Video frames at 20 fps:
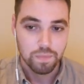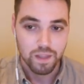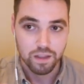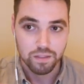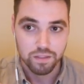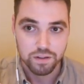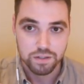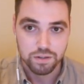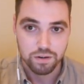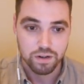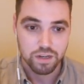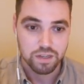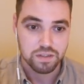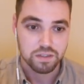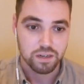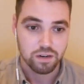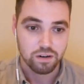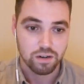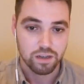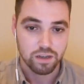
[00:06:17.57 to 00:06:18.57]
and there's not
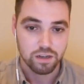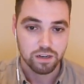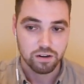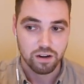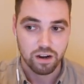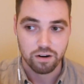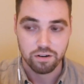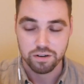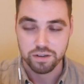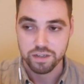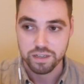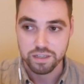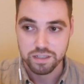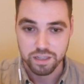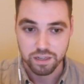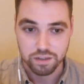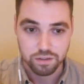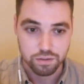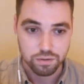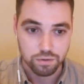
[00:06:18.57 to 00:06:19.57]
necessarily any guarantees
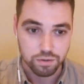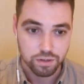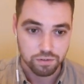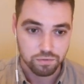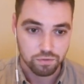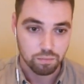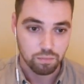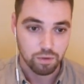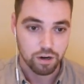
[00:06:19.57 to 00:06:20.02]
that two different